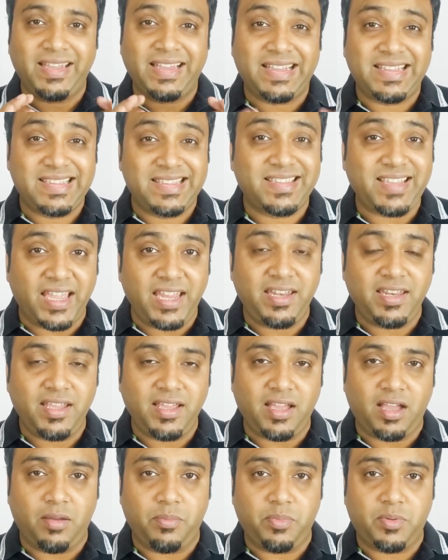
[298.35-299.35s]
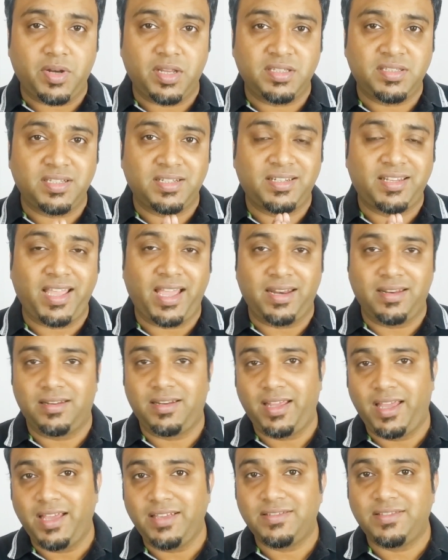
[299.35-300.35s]
exciting upgrades that
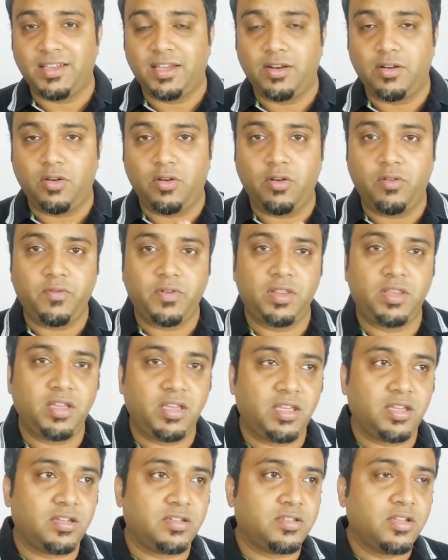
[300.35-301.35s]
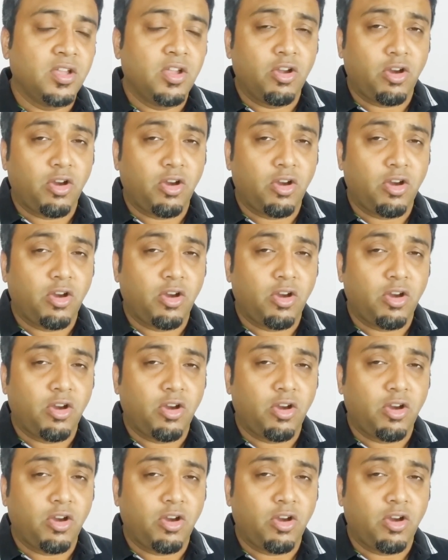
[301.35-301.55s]
Canon has done over the years,